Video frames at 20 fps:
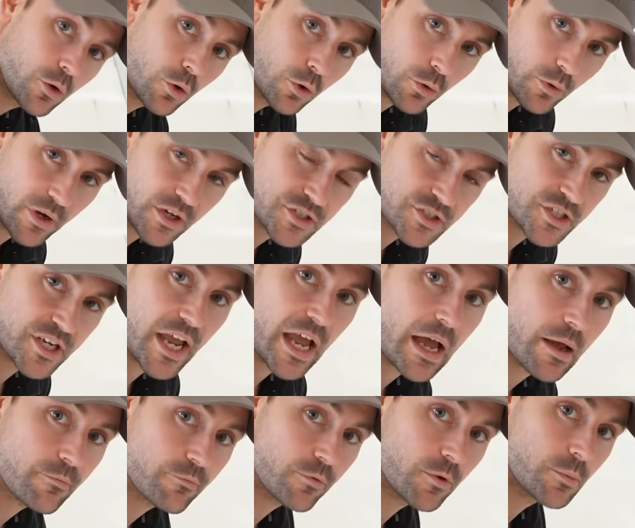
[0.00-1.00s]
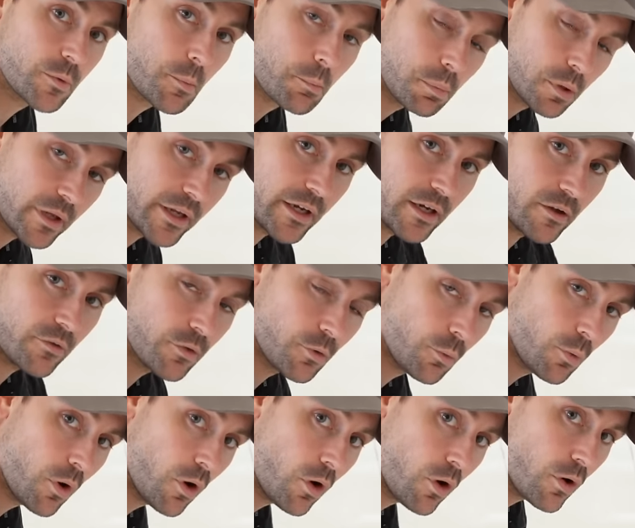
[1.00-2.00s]
quarter inch gap from the plate of the
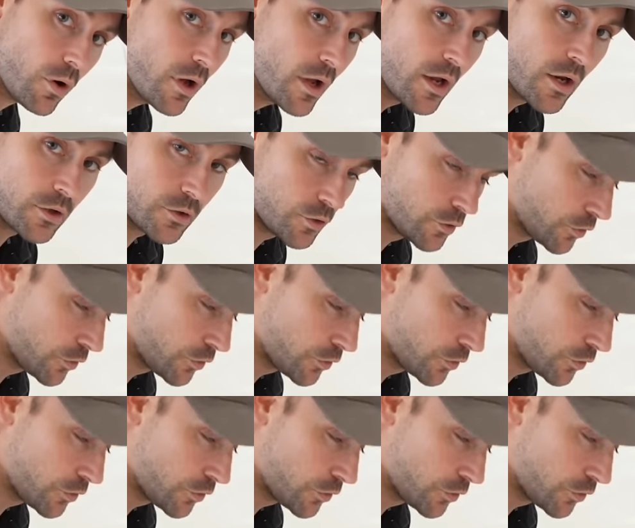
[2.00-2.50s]
wall